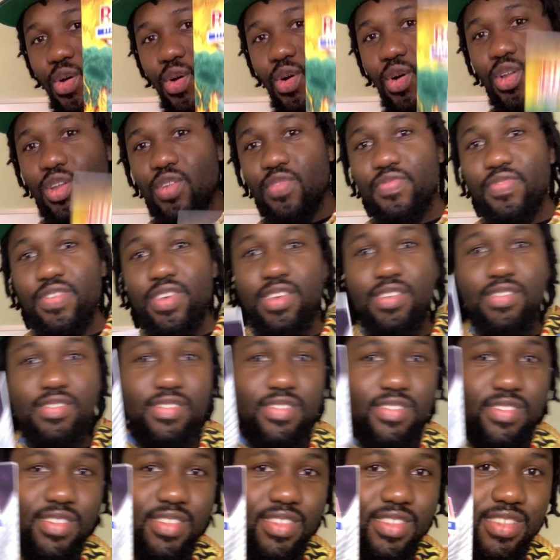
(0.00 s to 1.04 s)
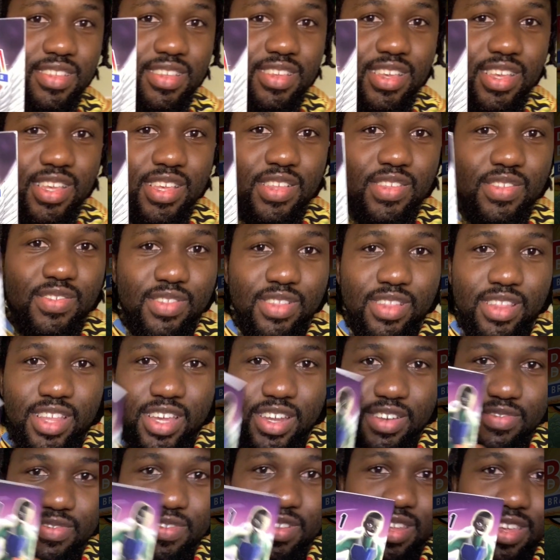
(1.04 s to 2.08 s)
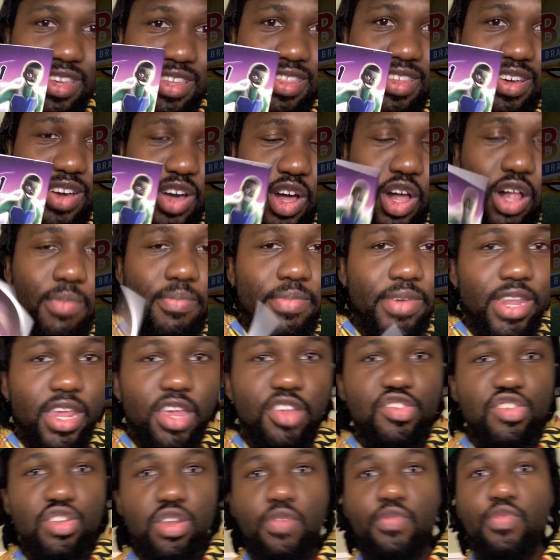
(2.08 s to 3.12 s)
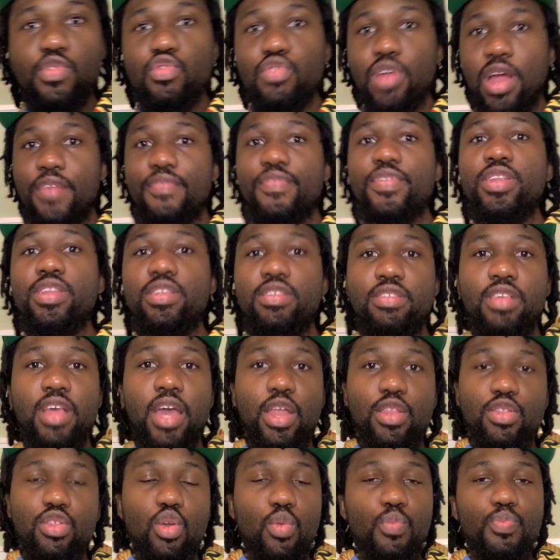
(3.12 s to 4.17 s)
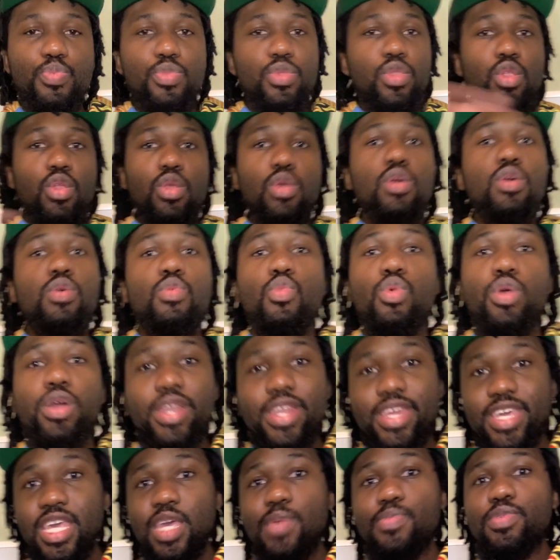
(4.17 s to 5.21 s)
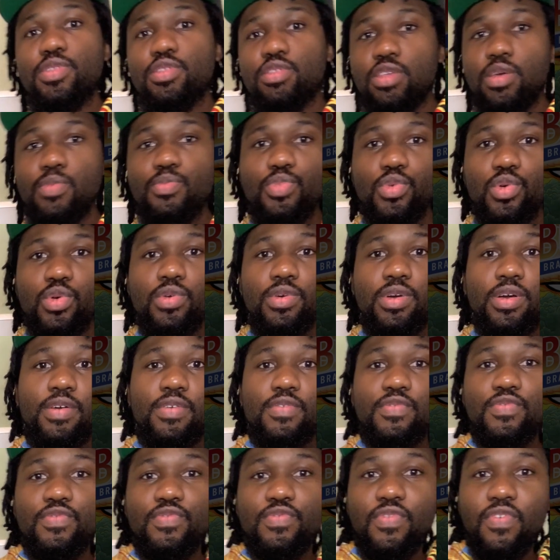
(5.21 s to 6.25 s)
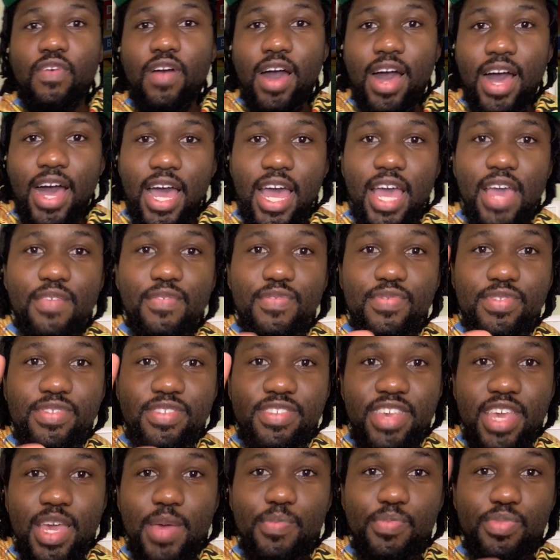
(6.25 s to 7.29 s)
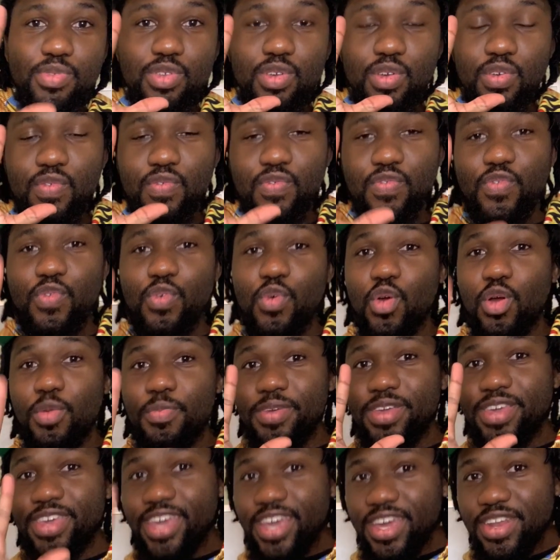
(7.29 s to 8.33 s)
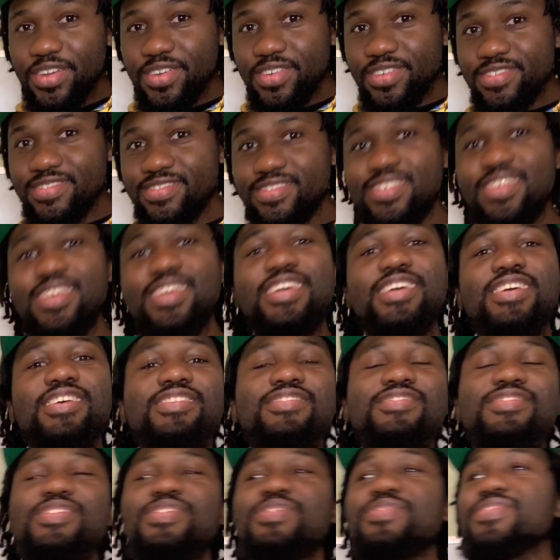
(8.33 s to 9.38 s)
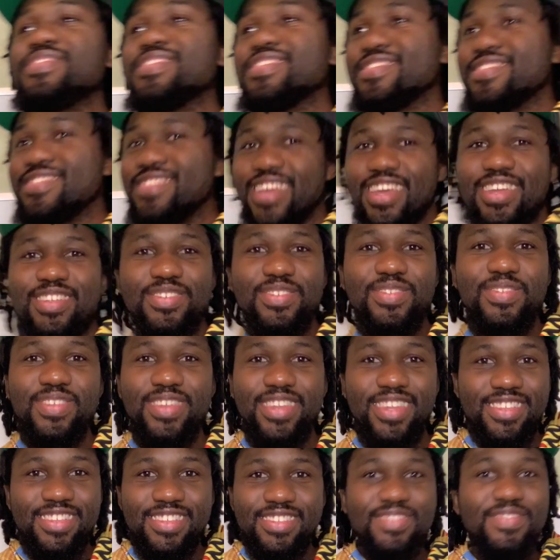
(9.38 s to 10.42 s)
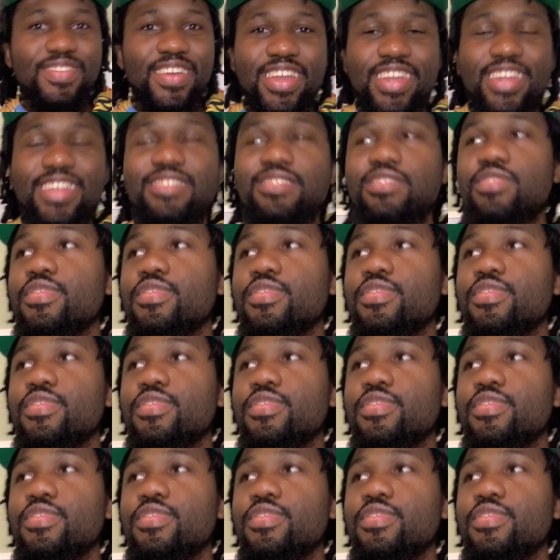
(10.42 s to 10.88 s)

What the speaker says: All of this is literally the culmination of graphic design. So we're going to keep it simple. 5 tips for beginners. So stay tuned. This is great.